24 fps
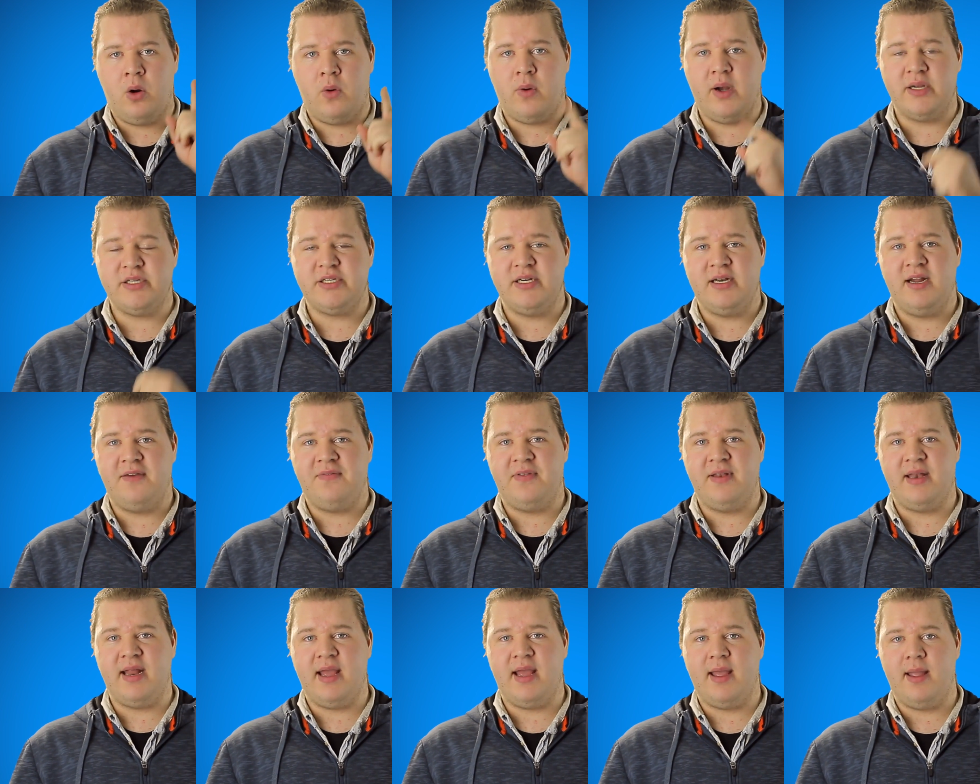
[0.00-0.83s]
Question
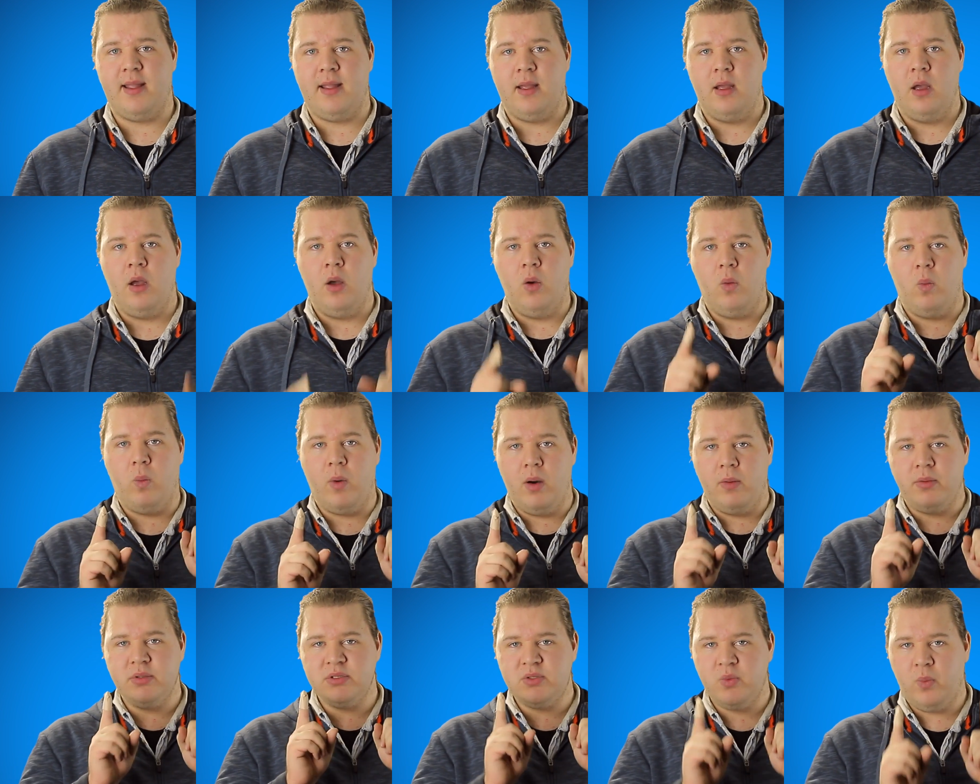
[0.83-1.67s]
of the day:
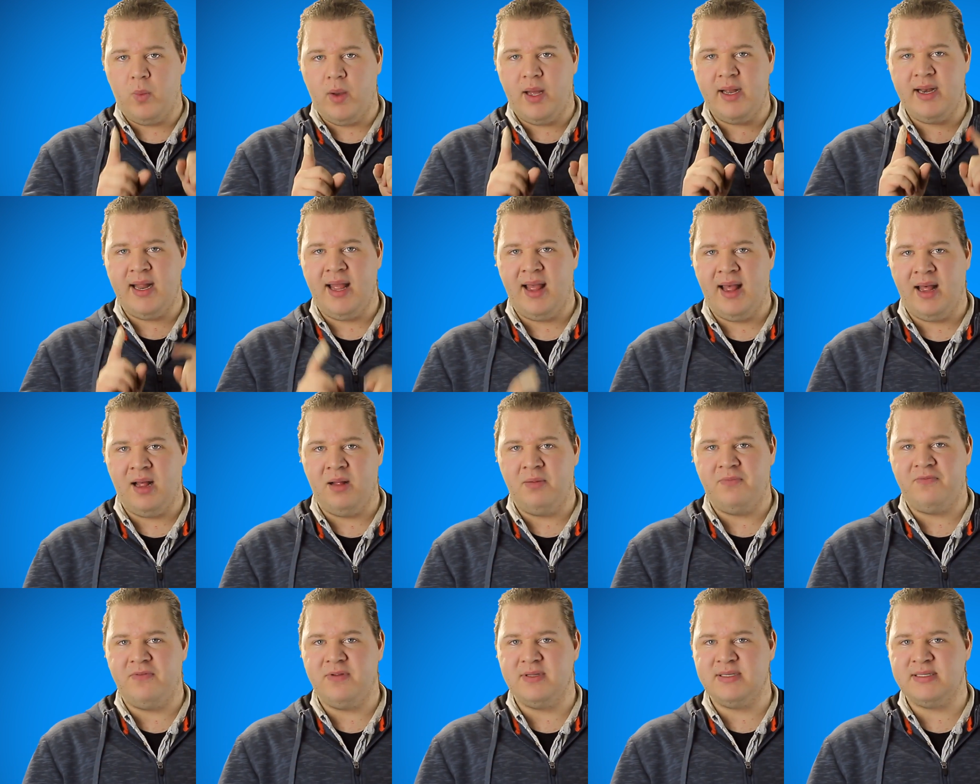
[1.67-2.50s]
what was one
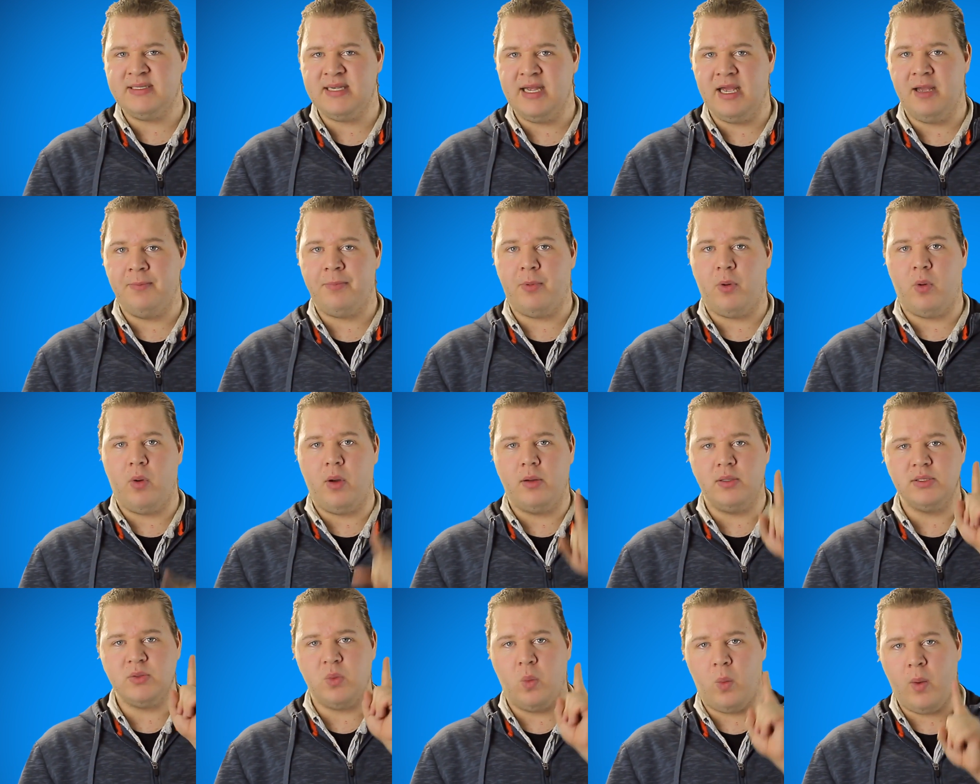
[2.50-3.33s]
helpful tip, or
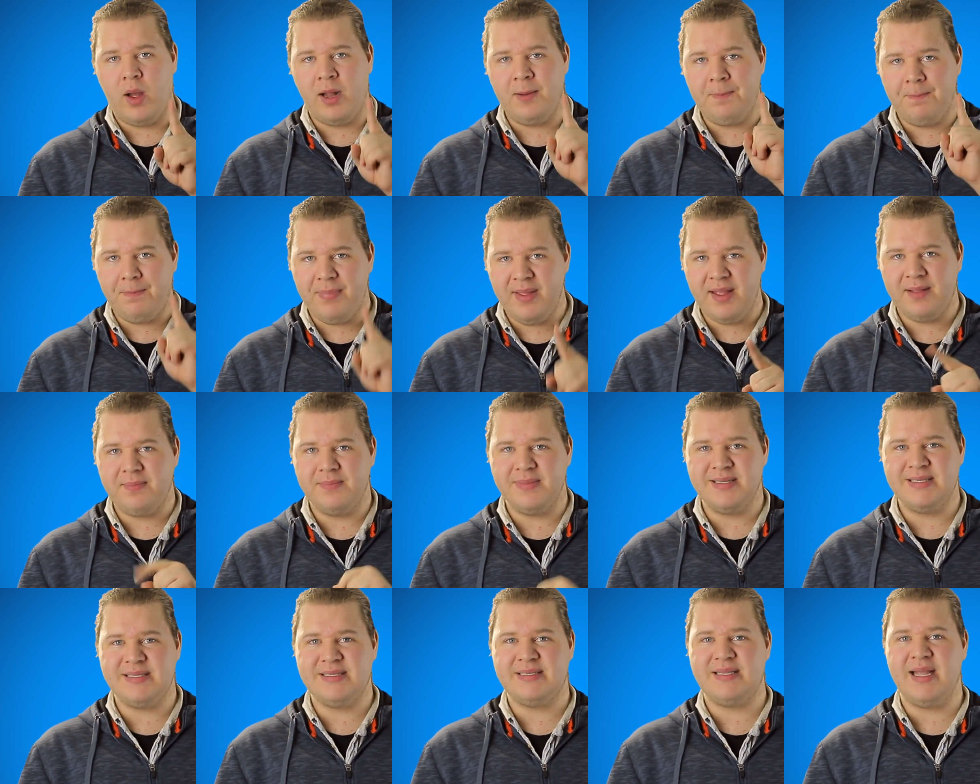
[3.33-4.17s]
what was one big
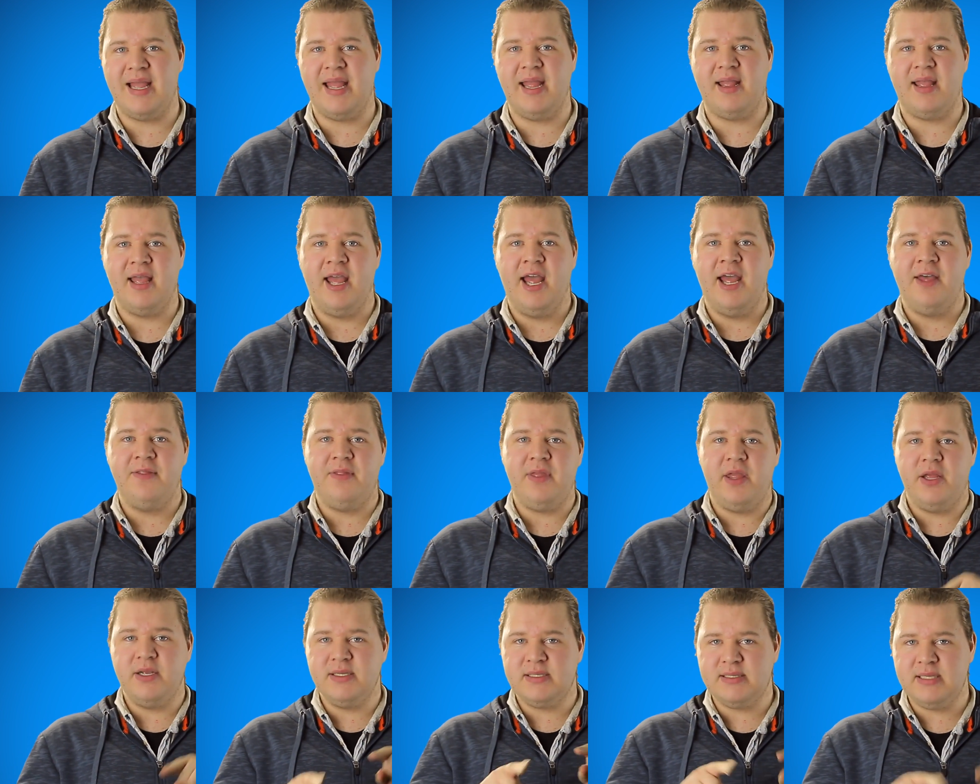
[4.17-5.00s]
mistake
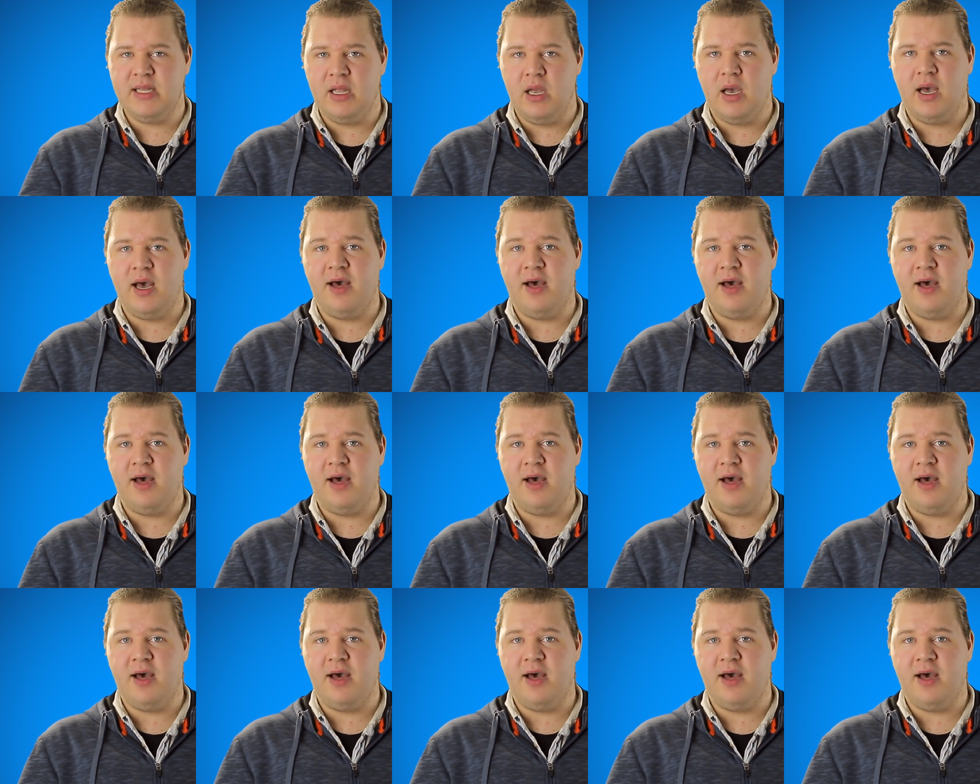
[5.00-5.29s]
that you see